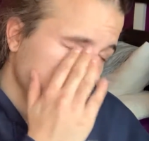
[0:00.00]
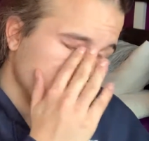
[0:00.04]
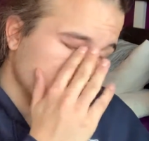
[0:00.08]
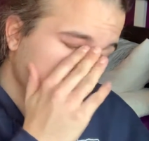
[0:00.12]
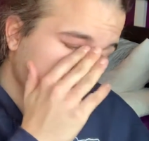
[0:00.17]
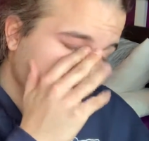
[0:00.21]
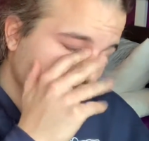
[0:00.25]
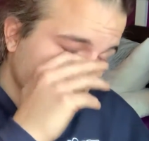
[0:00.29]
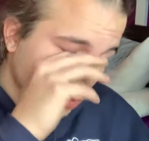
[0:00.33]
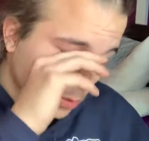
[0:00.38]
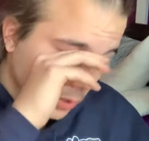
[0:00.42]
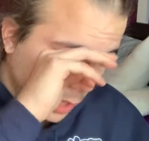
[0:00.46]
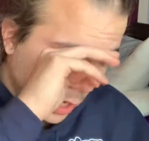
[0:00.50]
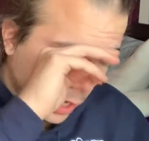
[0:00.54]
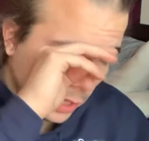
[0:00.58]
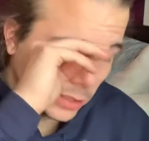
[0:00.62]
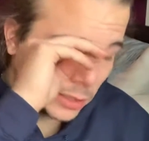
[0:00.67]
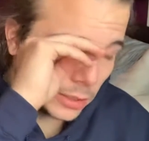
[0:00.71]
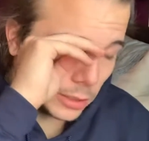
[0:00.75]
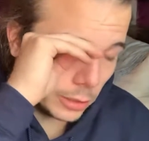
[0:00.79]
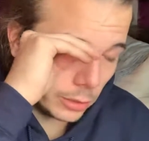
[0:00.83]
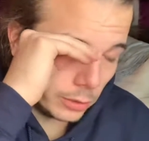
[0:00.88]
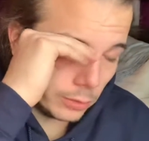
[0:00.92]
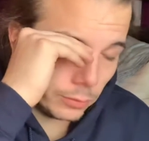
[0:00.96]
Well, it was
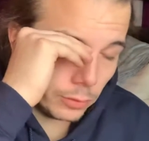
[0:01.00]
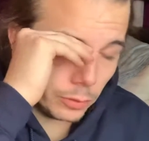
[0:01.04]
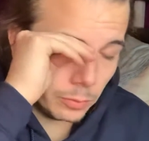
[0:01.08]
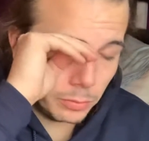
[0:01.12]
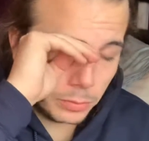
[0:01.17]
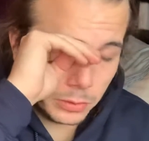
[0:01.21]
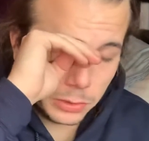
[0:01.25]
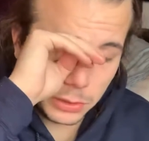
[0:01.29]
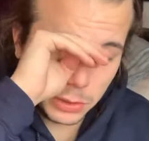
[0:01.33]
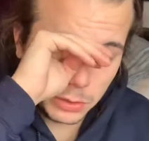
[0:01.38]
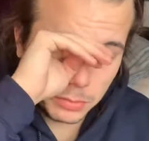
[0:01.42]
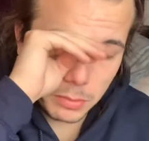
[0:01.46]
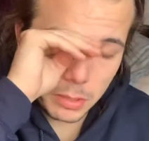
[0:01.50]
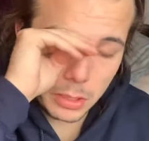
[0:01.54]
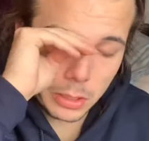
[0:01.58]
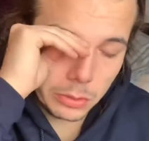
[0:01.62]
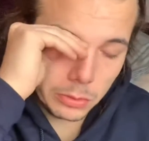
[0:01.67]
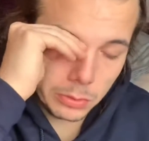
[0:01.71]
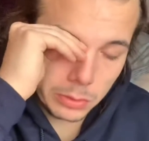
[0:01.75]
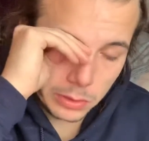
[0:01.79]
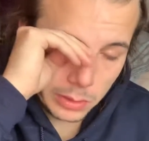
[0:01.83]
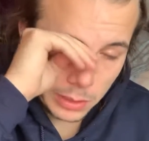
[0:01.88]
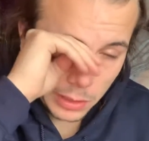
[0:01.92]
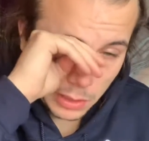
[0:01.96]
X's interview, but Ski Mask
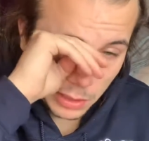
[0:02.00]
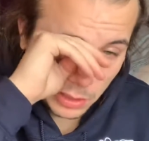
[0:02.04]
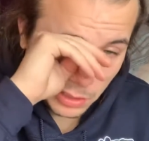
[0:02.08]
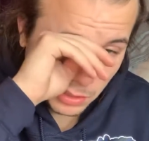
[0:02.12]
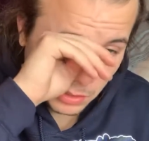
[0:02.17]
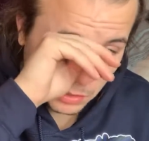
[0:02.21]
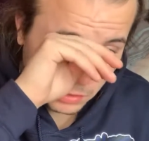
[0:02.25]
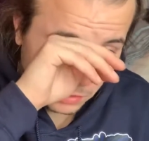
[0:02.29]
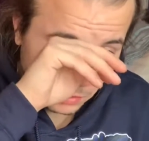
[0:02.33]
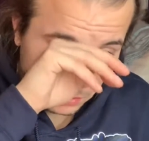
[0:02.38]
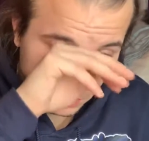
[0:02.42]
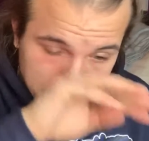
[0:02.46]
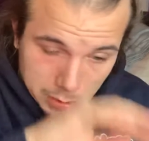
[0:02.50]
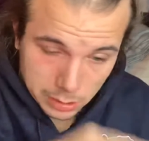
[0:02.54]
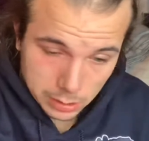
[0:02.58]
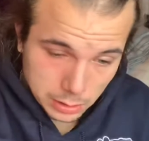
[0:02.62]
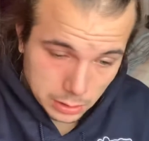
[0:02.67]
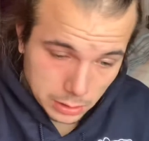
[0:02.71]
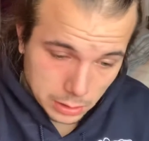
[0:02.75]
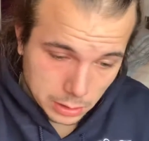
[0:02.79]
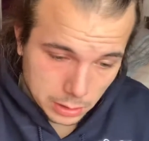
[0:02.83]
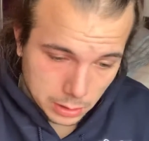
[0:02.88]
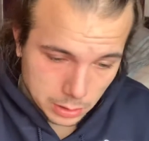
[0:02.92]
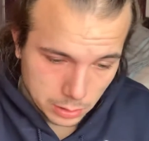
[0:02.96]
was there.
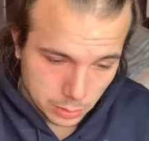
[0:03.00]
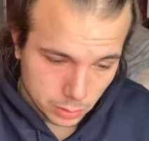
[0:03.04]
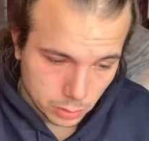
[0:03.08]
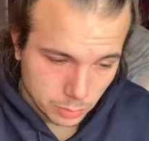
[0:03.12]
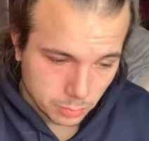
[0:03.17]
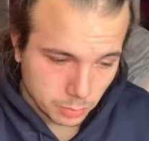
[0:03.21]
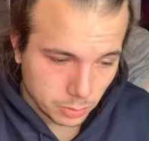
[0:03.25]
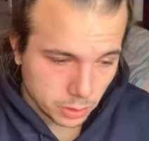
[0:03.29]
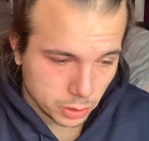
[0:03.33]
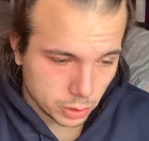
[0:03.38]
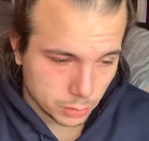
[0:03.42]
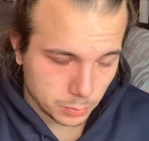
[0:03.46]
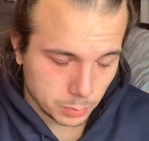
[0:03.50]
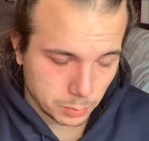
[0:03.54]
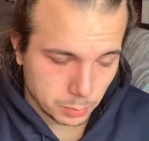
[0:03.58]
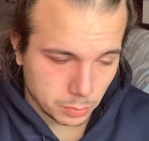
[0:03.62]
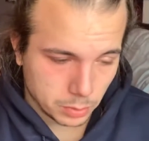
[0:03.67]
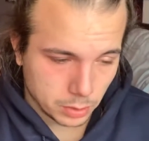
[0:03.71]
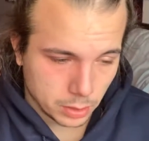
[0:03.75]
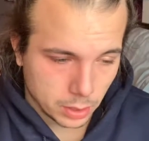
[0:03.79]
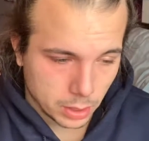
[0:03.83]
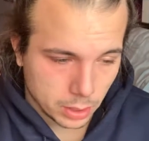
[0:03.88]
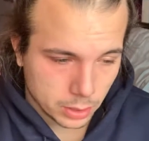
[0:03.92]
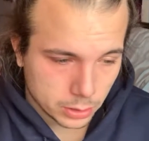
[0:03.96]
There's a bunch of people
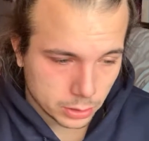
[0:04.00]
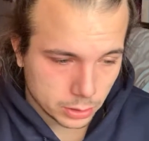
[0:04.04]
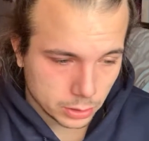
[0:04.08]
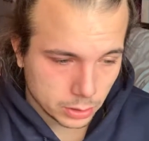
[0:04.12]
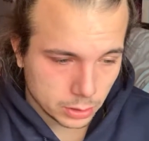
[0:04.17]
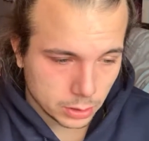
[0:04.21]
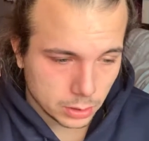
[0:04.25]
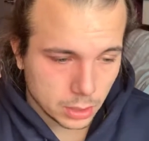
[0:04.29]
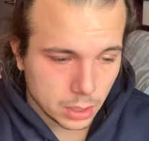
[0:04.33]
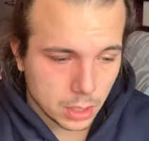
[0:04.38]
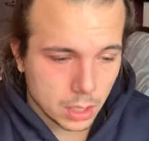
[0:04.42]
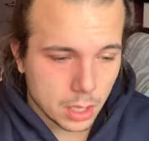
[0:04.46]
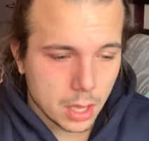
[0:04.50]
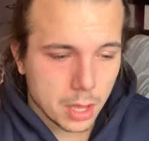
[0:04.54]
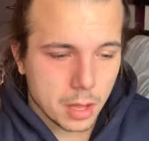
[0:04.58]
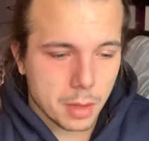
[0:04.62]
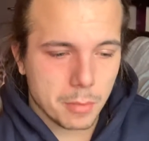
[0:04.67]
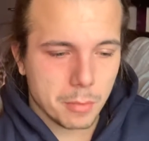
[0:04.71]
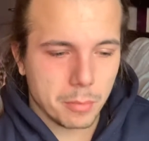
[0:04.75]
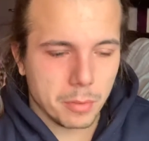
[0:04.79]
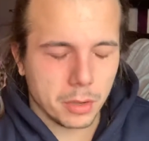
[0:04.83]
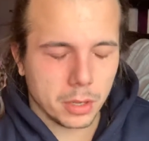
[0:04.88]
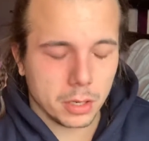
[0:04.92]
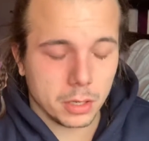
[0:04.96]
there, actually.
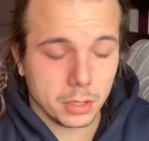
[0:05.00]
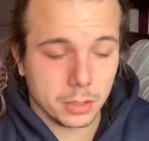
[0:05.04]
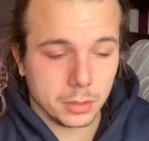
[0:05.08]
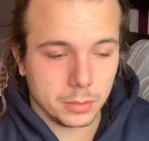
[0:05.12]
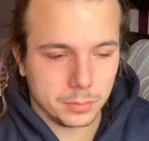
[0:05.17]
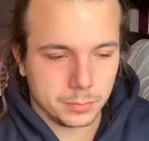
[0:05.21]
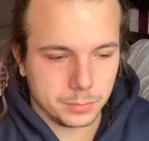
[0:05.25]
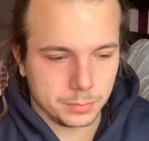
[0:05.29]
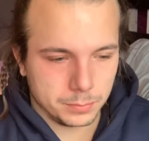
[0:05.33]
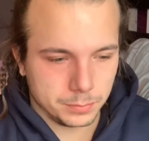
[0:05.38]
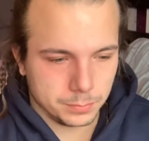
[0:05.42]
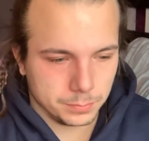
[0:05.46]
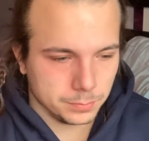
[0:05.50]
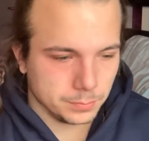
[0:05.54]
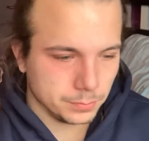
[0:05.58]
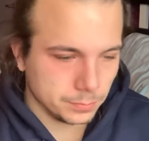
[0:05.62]
But, um,